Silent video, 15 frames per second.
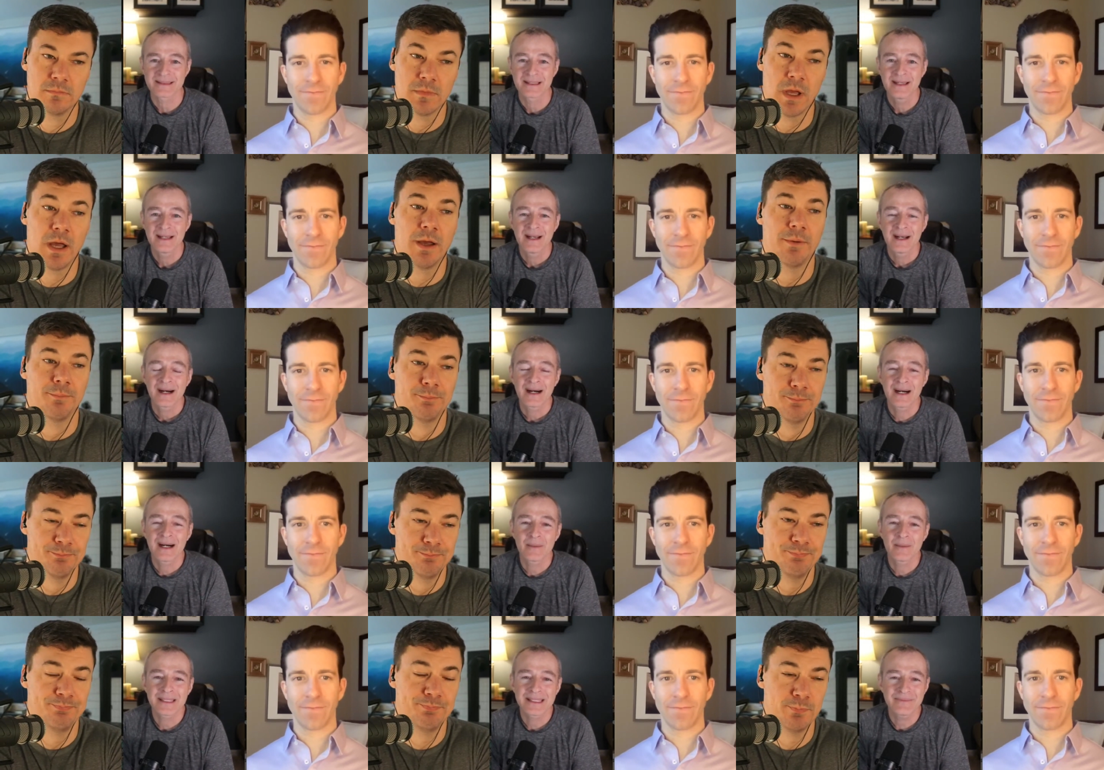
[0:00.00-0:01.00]
Speaker 1: Huh.
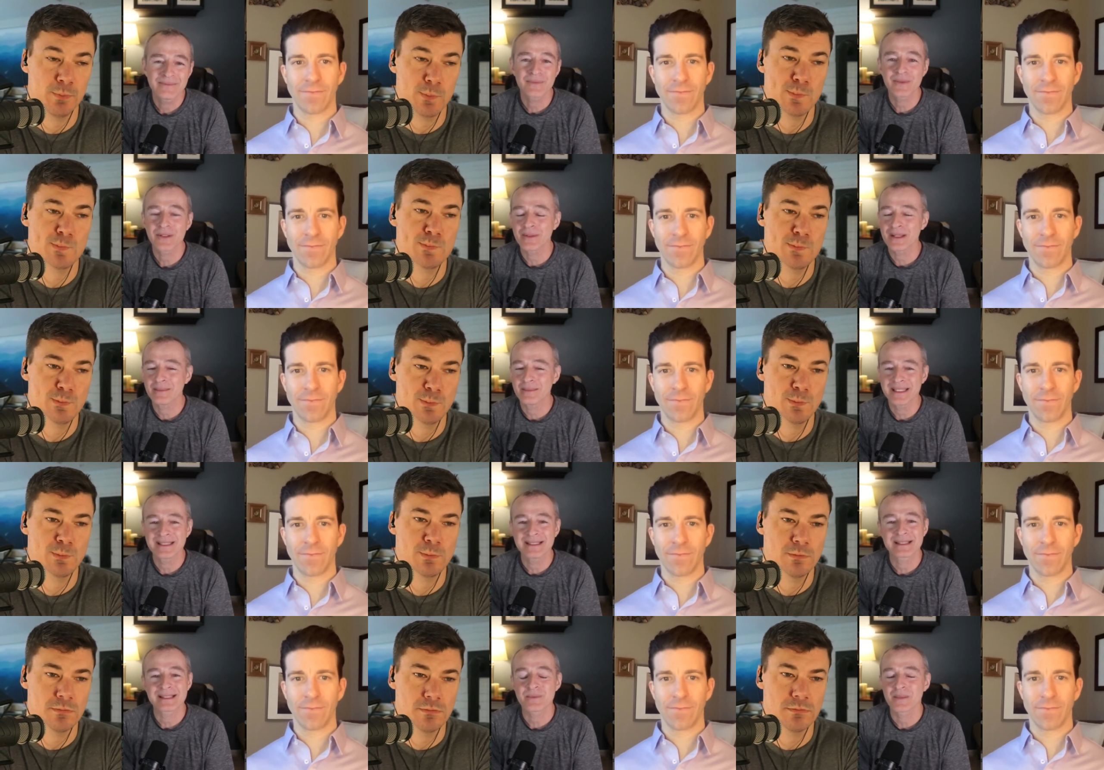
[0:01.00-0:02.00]
Um, even if they're not making
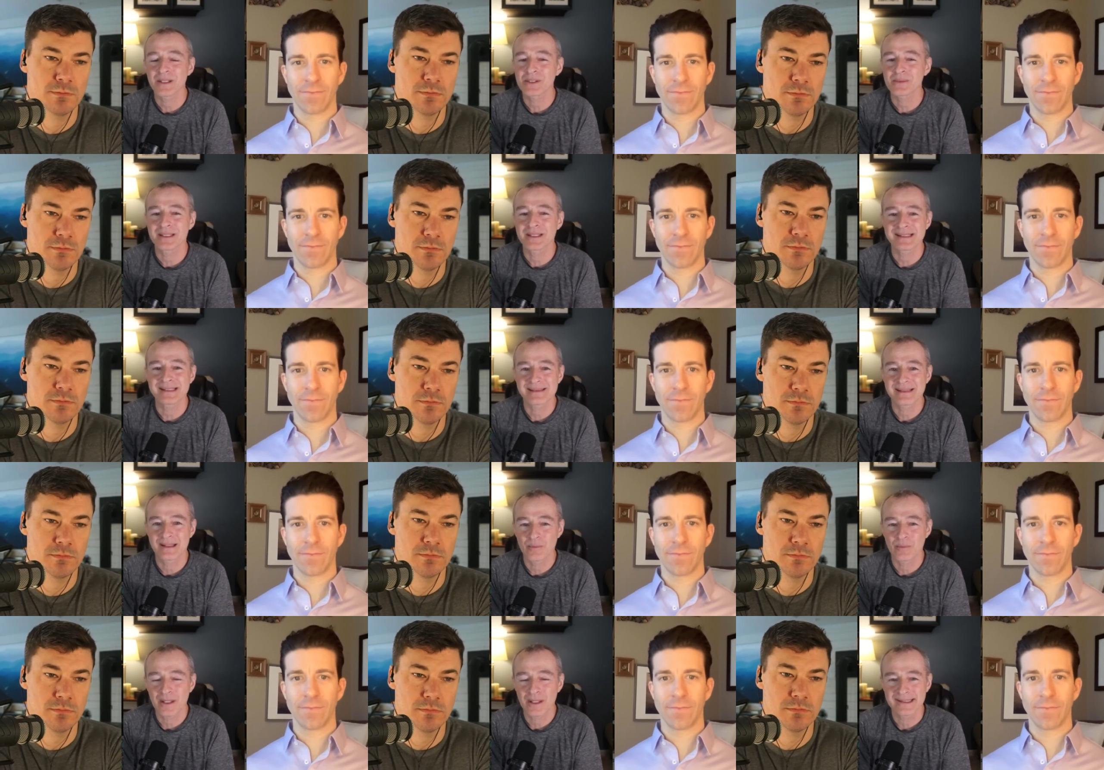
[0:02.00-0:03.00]
as much money as they
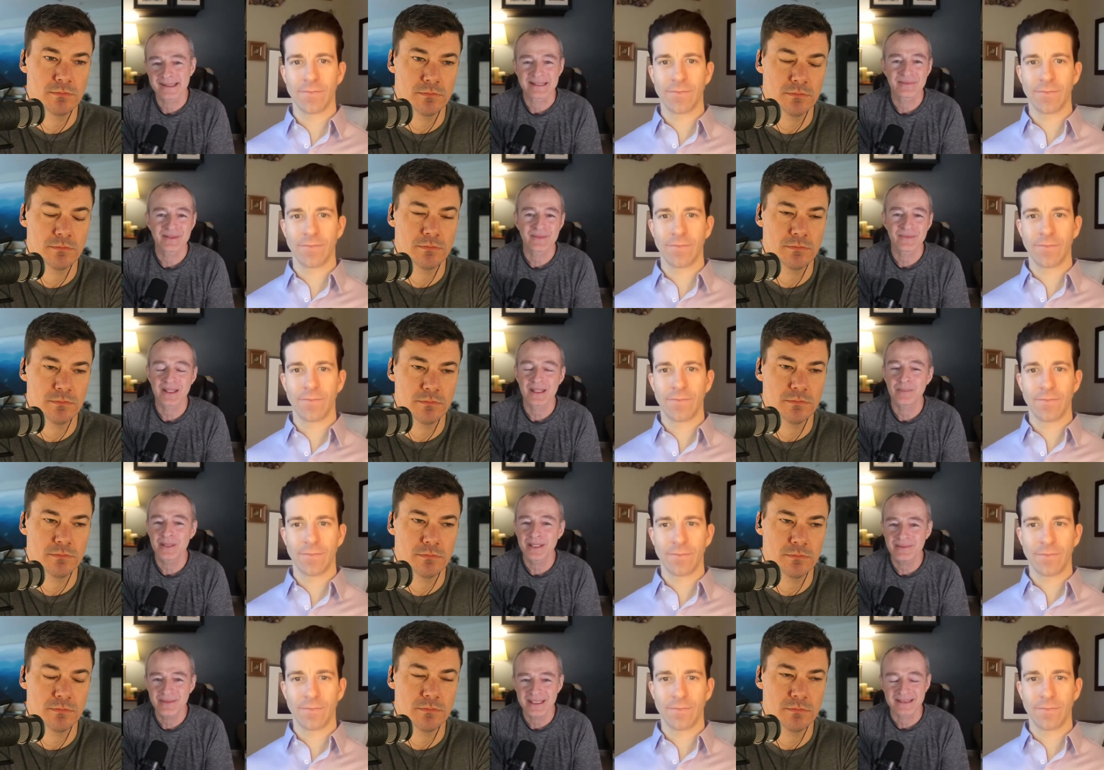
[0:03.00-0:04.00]
want, even if they
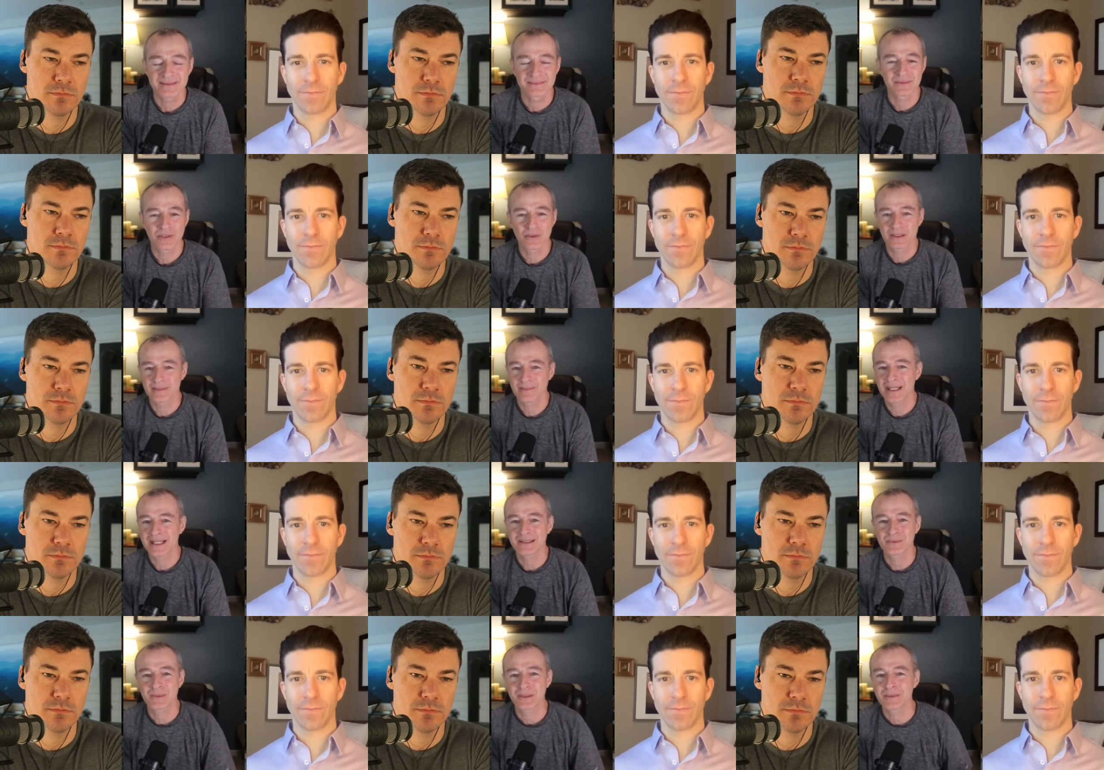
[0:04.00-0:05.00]
pivot, going back
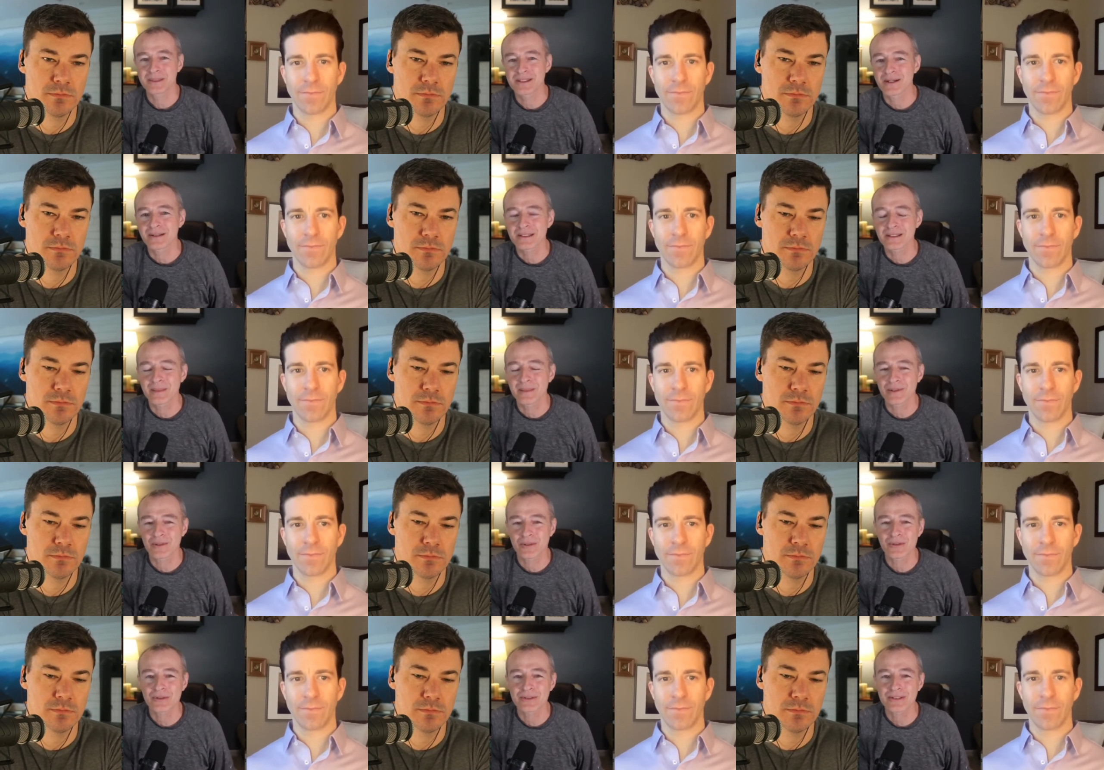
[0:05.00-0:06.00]
to what we talked about
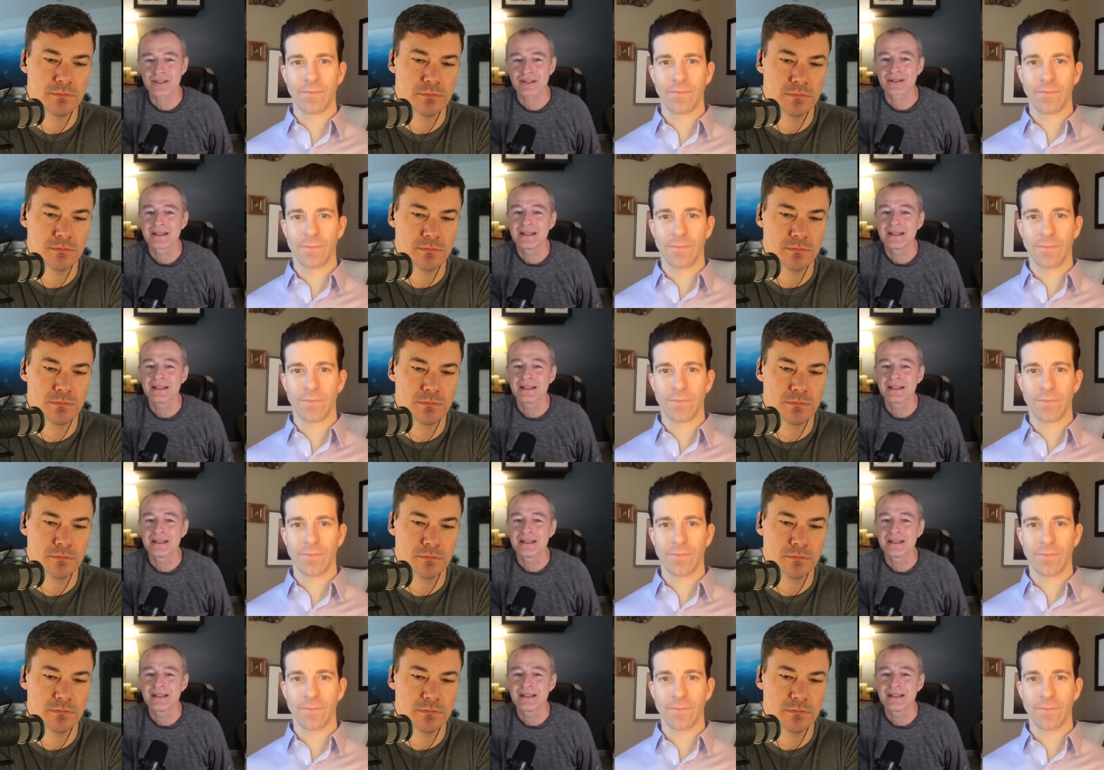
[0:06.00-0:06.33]
earlier,